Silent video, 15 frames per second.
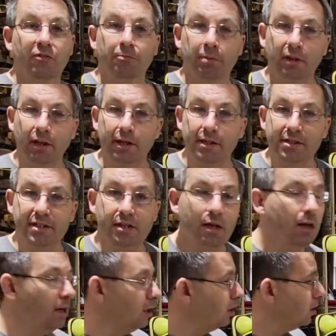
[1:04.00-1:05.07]
of place.
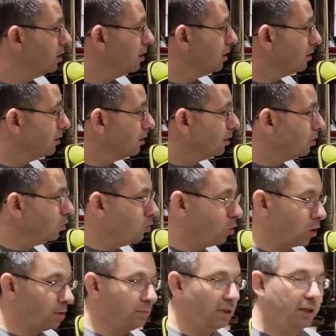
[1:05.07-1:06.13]

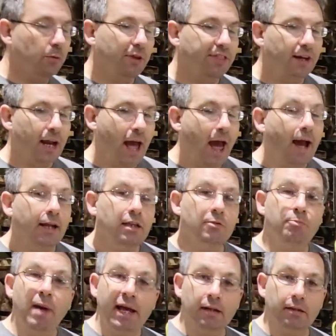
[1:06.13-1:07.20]
Normally with an active
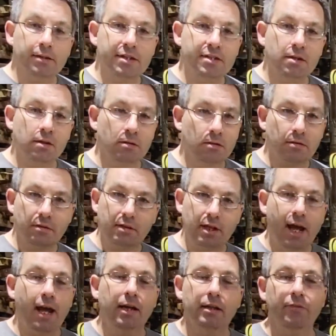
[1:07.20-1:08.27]
balancer, the
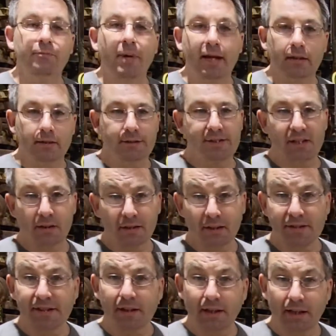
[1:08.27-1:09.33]
active balancing
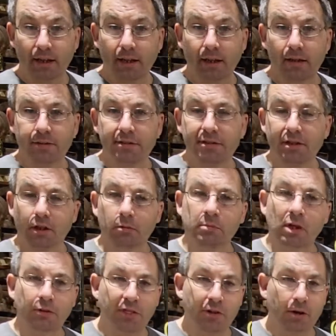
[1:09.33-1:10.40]
doesn't kick in until
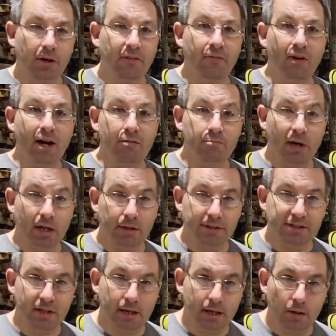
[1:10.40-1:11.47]
about 35 miles
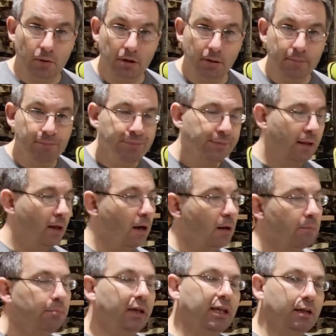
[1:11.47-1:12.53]
an hour.
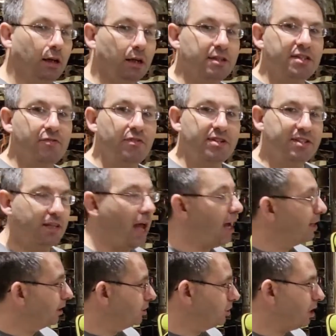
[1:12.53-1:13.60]
Because of the
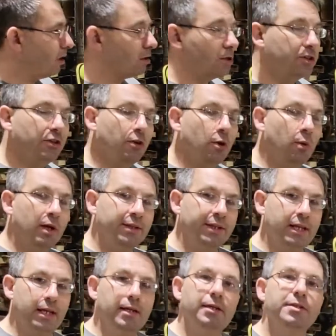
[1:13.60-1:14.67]
static charge though on
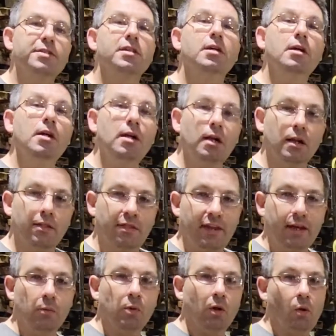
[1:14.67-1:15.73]
these,
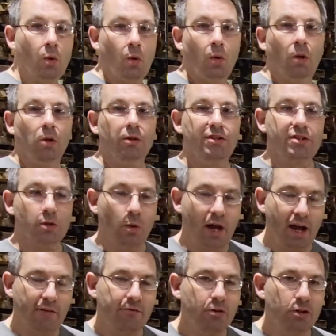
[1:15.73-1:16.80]
they will hold, so
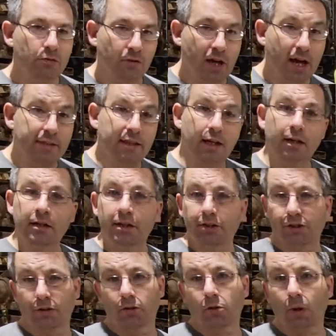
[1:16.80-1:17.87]
after you've got that
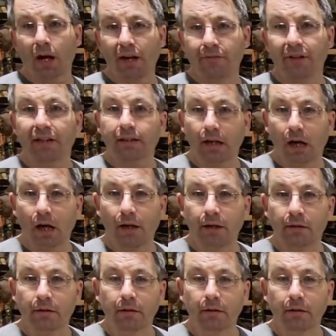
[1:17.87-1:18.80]
initial driving done,